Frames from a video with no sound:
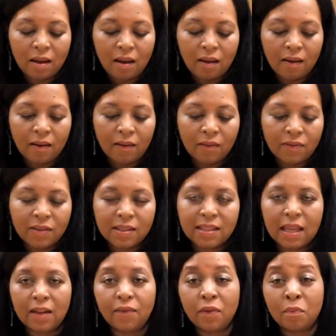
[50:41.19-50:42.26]
of the state
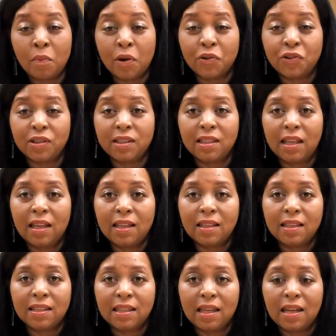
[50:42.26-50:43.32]
of emergency in the
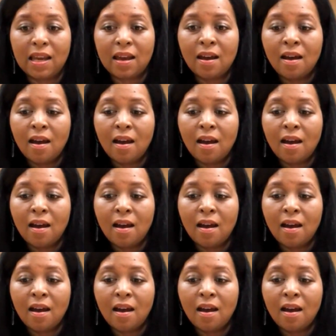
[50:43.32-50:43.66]
city